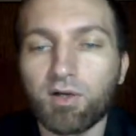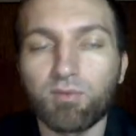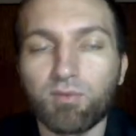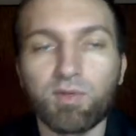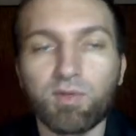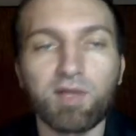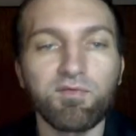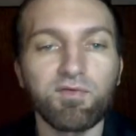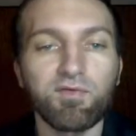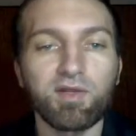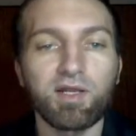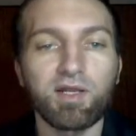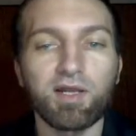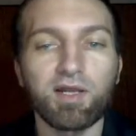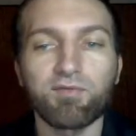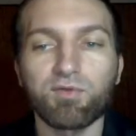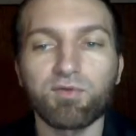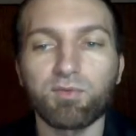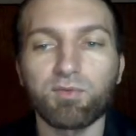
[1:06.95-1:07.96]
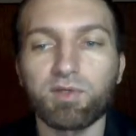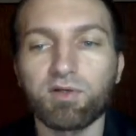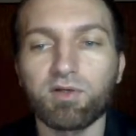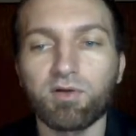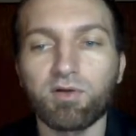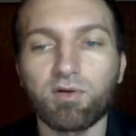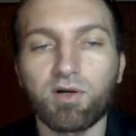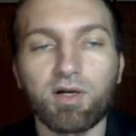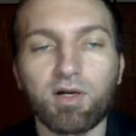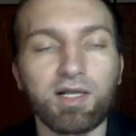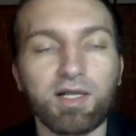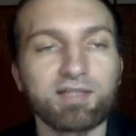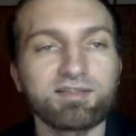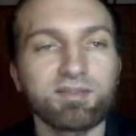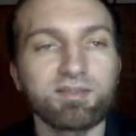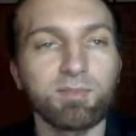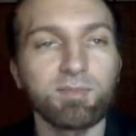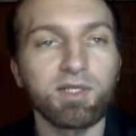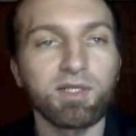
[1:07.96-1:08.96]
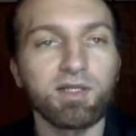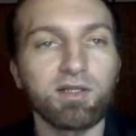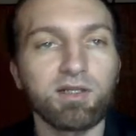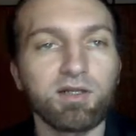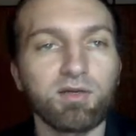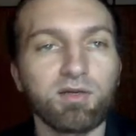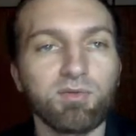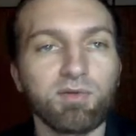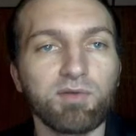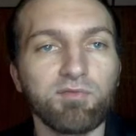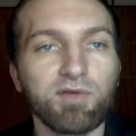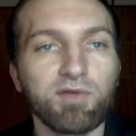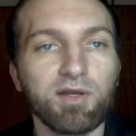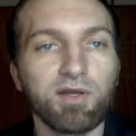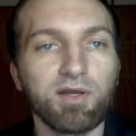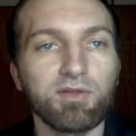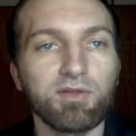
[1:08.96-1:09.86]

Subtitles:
to Redfin after we know our estimated rent